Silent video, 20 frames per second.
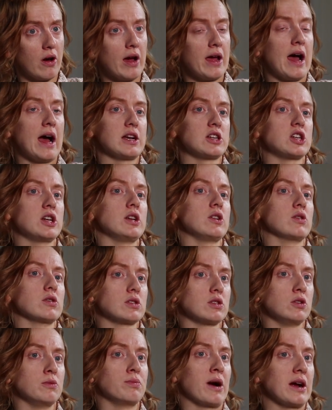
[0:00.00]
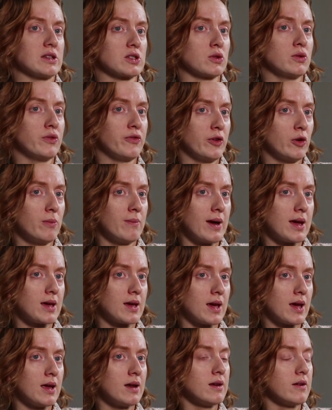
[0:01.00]
I actually got to do practical
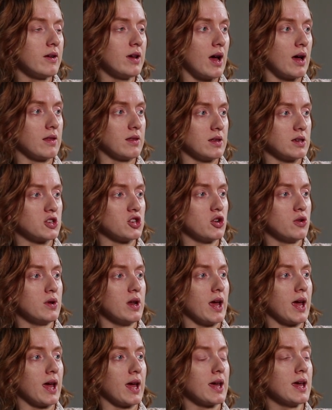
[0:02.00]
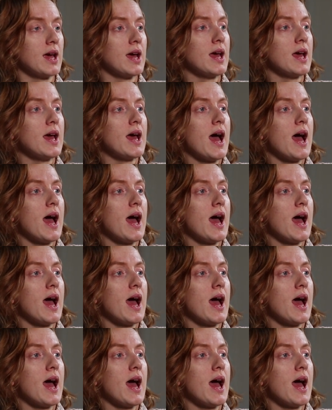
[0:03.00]
filmmaking at this uni,